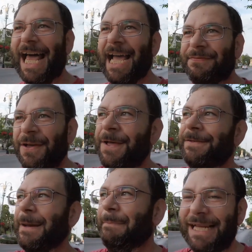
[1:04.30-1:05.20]
life,
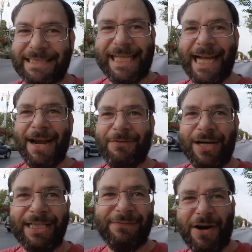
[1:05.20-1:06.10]
the best thing ever.
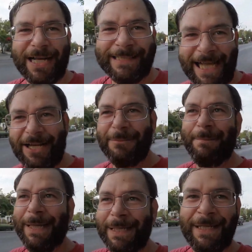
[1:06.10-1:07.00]
And he's fucking telling
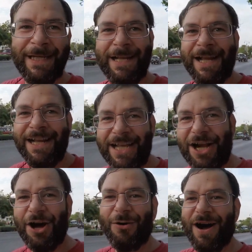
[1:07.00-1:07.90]
me,
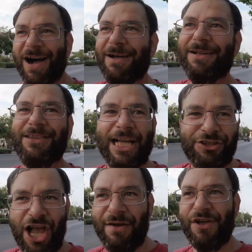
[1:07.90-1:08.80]
you know, uh,
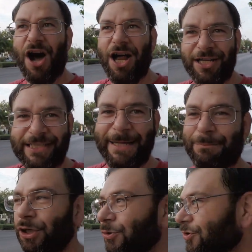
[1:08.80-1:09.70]
not to have the holiday
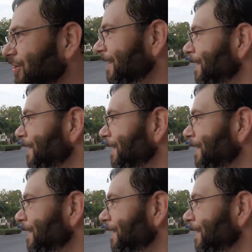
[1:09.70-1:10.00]
blues.